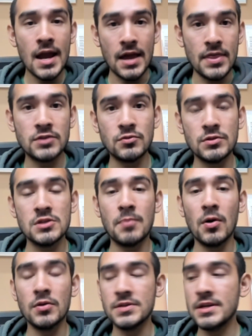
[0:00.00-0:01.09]
And that's what this
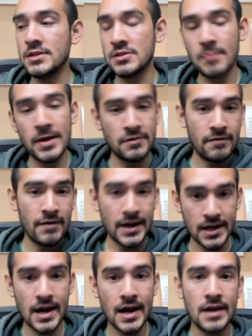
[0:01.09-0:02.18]
ball did, despite the fact
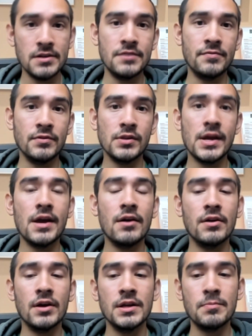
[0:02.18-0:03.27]
that I had a different layout
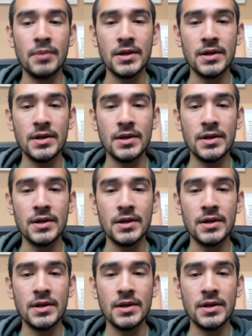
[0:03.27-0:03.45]
on it.